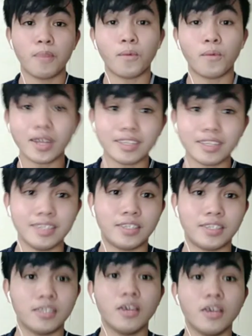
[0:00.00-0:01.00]
What
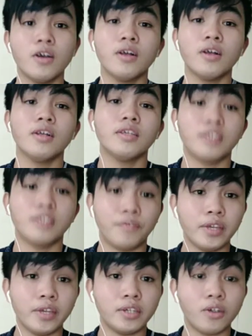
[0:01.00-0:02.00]
is
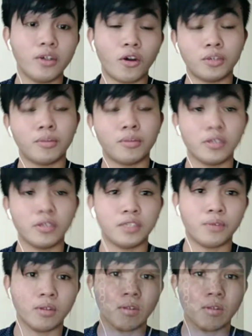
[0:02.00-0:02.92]
severe or multiple